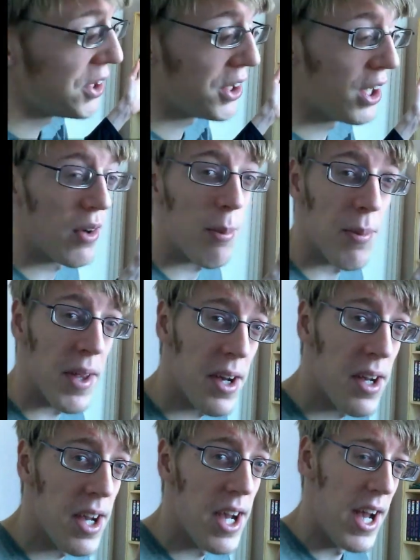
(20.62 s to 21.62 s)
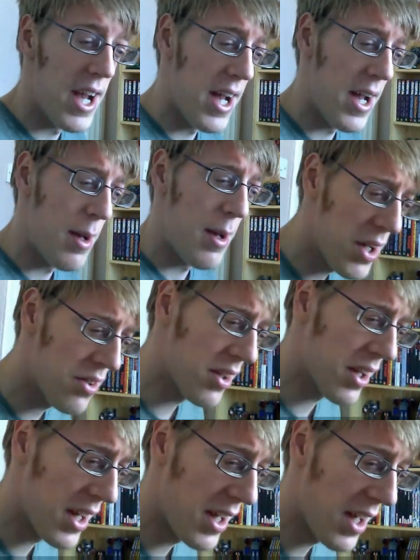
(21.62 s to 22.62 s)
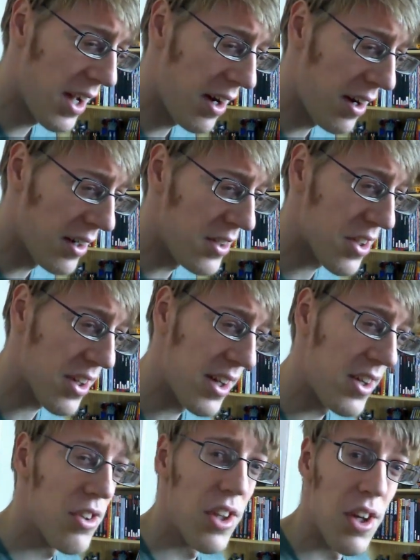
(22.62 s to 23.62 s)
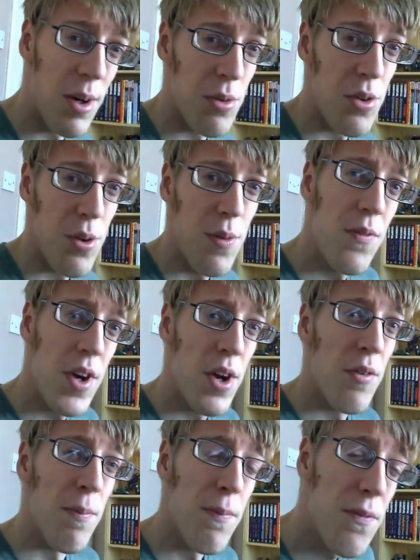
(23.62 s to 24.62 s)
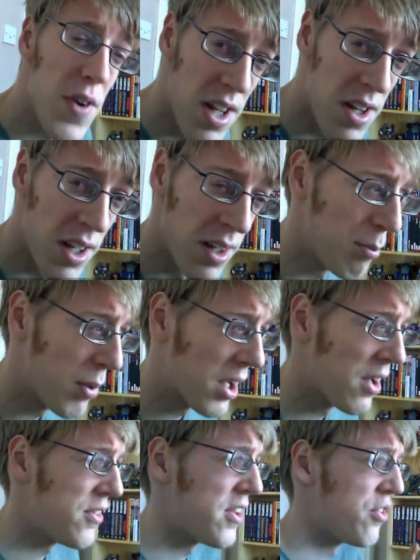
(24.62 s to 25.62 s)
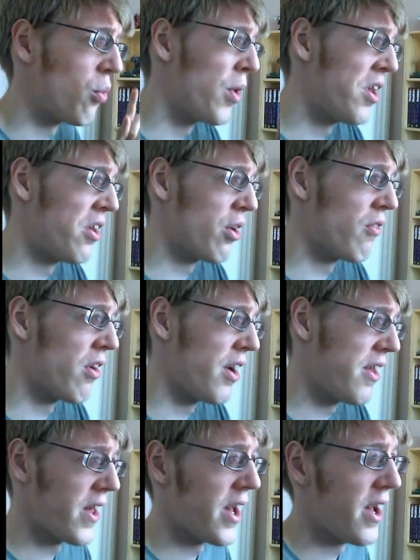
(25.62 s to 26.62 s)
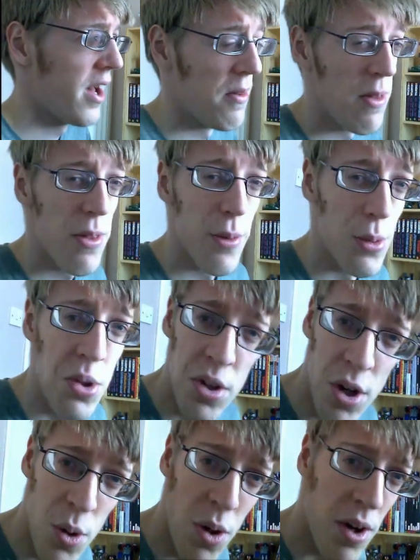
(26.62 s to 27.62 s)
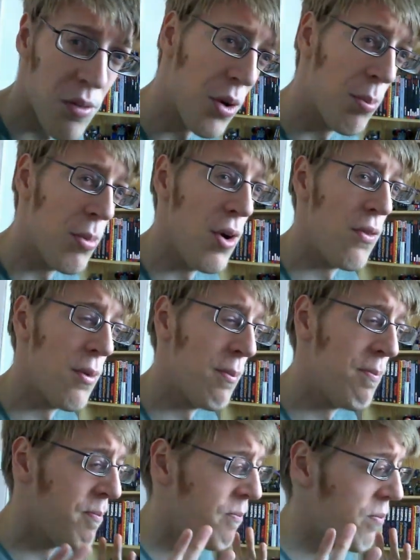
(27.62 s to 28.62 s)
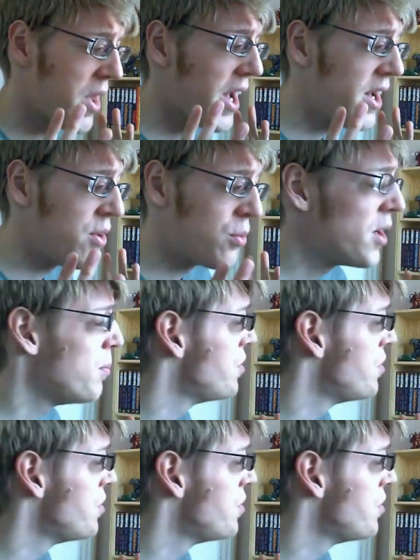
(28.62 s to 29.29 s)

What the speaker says: shelf up there. Basically, I suddenly succumbed to the fear of them fading because there's a window right there, and thought, no, I've got to move them, and it would give